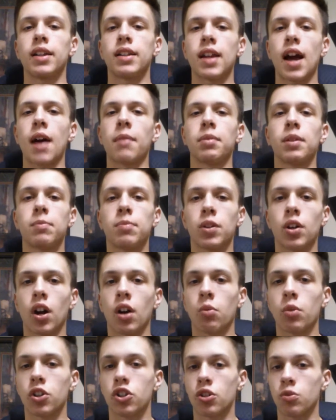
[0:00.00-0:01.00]
in
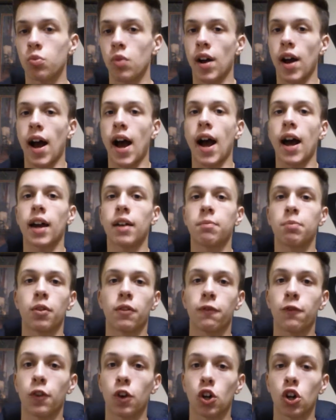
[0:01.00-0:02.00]
non-PPR, which is what I
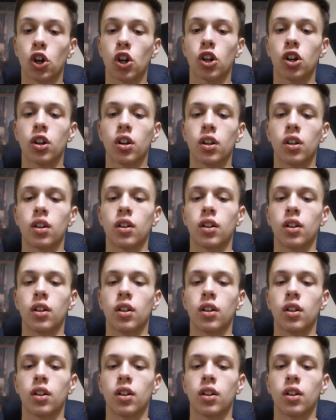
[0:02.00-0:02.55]
prefer,